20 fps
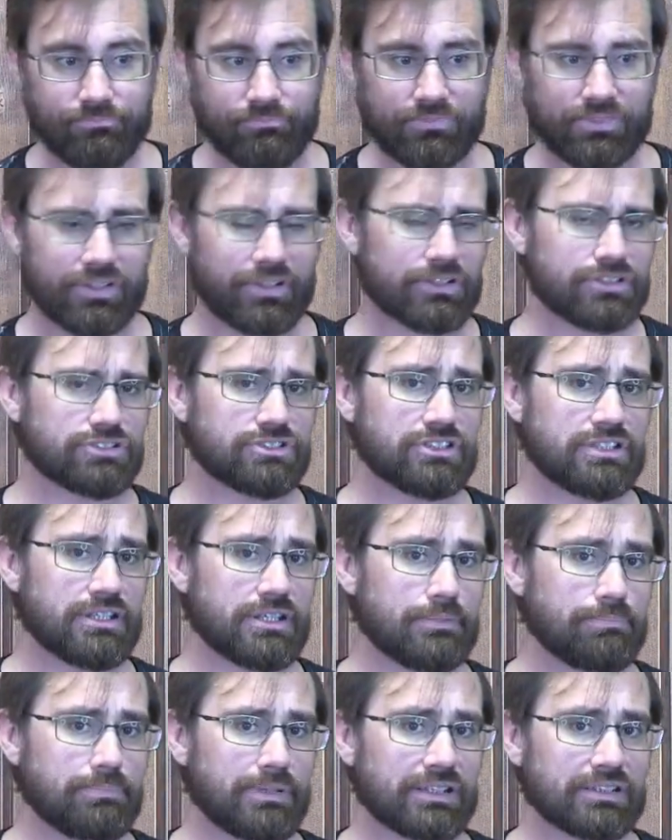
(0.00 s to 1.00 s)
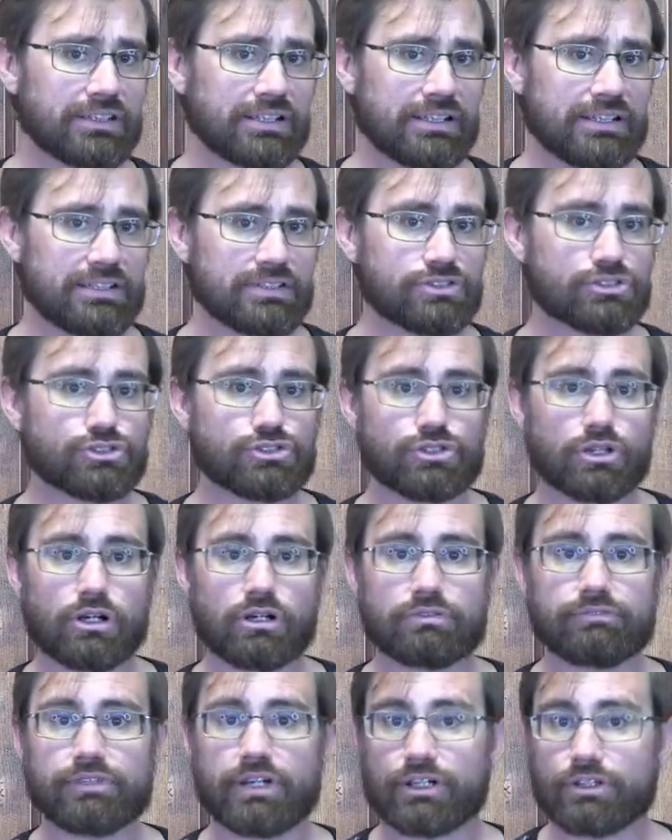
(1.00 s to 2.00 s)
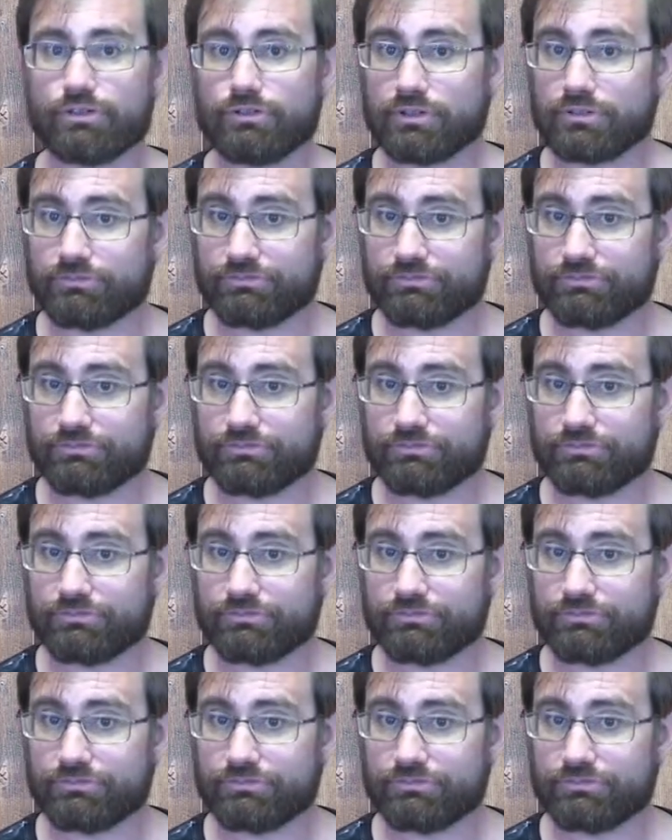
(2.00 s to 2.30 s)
There's typically strong value in